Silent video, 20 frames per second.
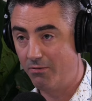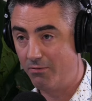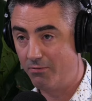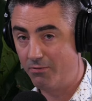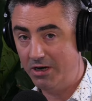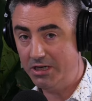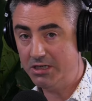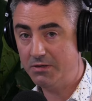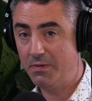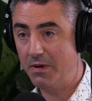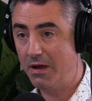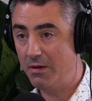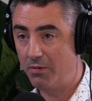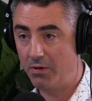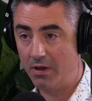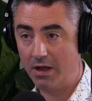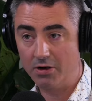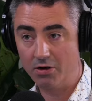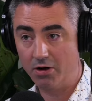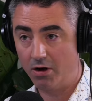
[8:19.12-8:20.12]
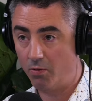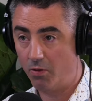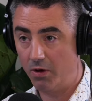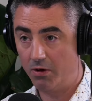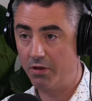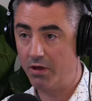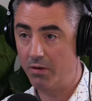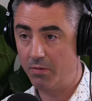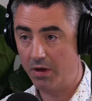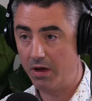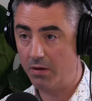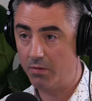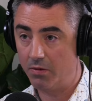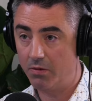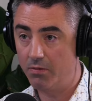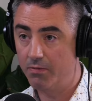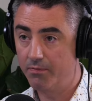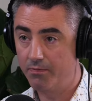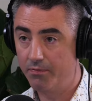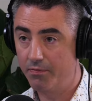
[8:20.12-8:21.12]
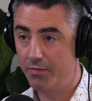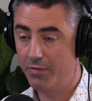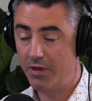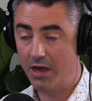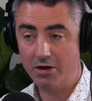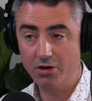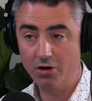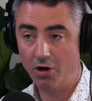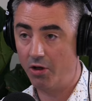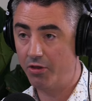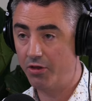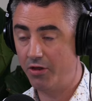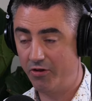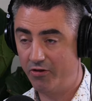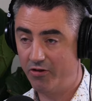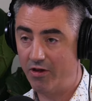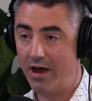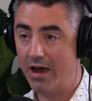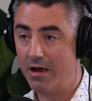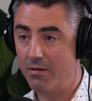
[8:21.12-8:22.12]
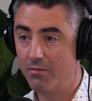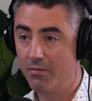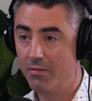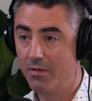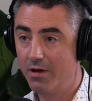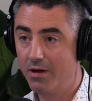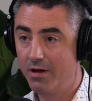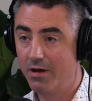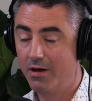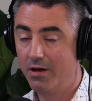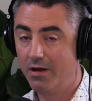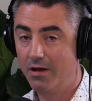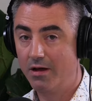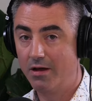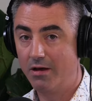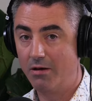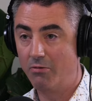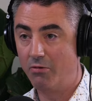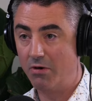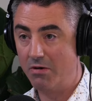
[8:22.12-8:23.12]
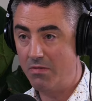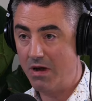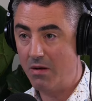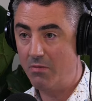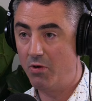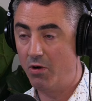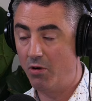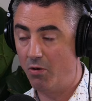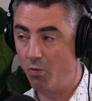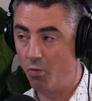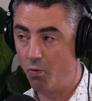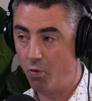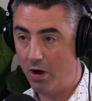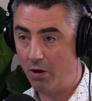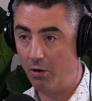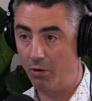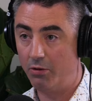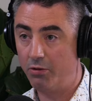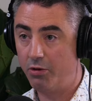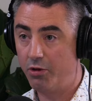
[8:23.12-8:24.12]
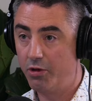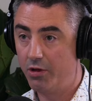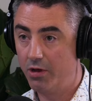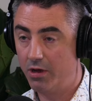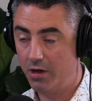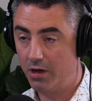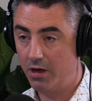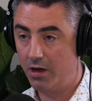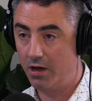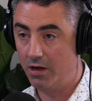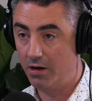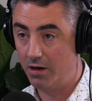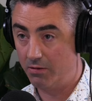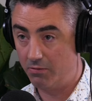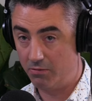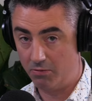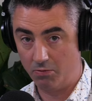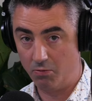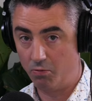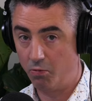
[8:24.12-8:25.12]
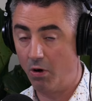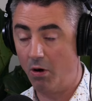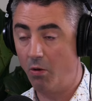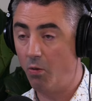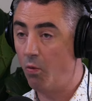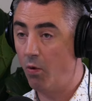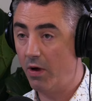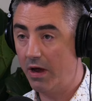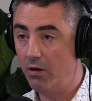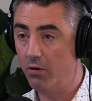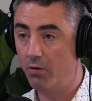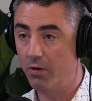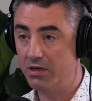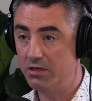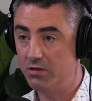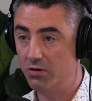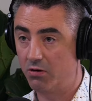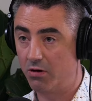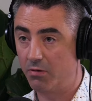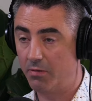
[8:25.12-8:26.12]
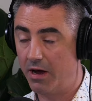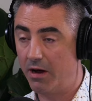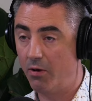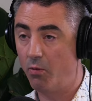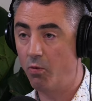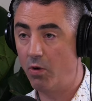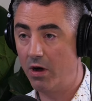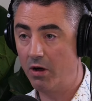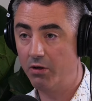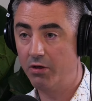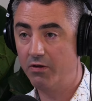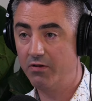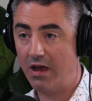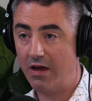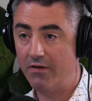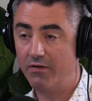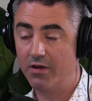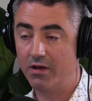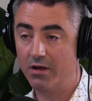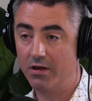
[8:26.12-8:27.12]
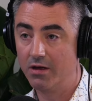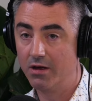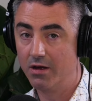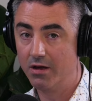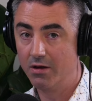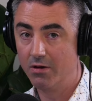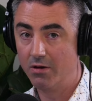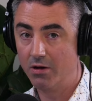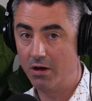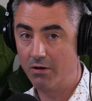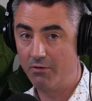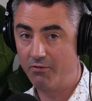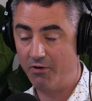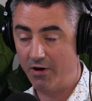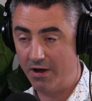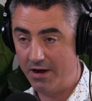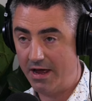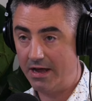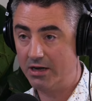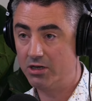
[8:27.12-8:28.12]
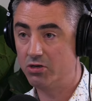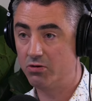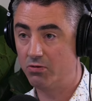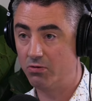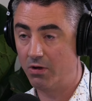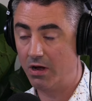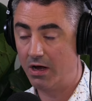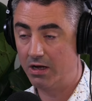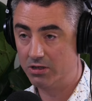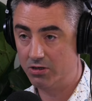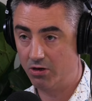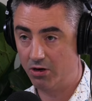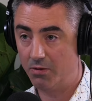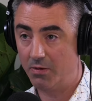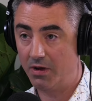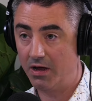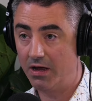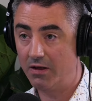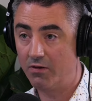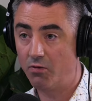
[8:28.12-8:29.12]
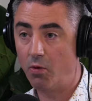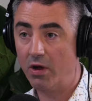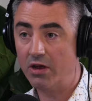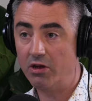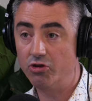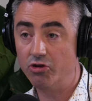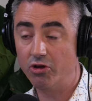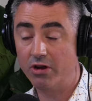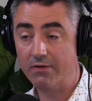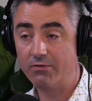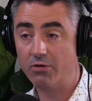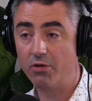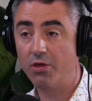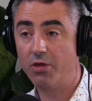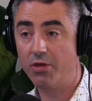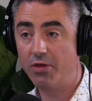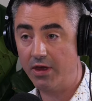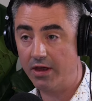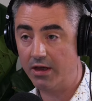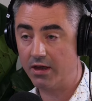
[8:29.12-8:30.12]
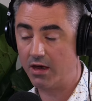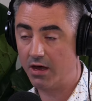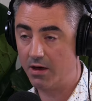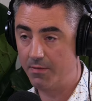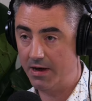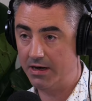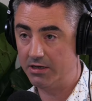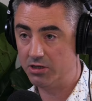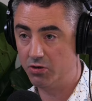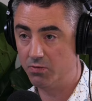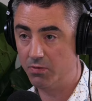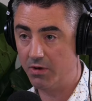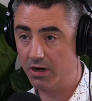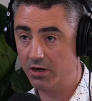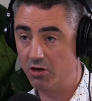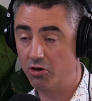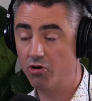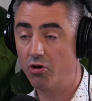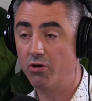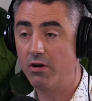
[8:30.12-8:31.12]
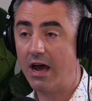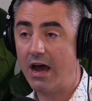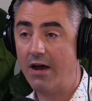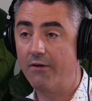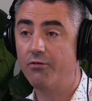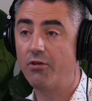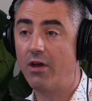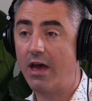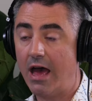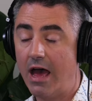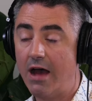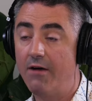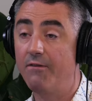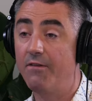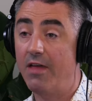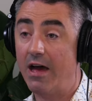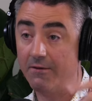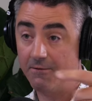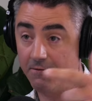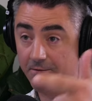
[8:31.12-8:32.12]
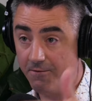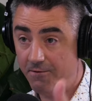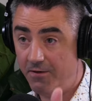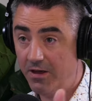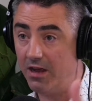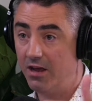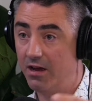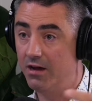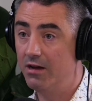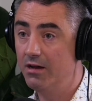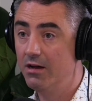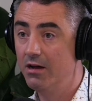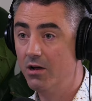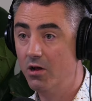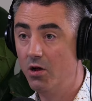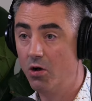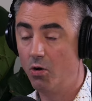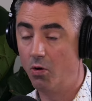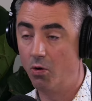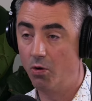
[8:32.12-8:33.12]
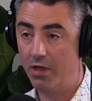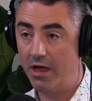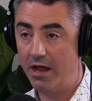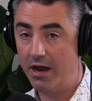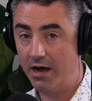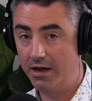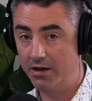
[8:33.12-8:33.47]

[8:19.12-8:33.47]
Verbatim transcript: Rich people are not wealthy people. They're not the same. Remember, wealth in what we always talk about, wealth is having financial autonomy. It's where you don't have to think about your money. You don't have to have that fear all that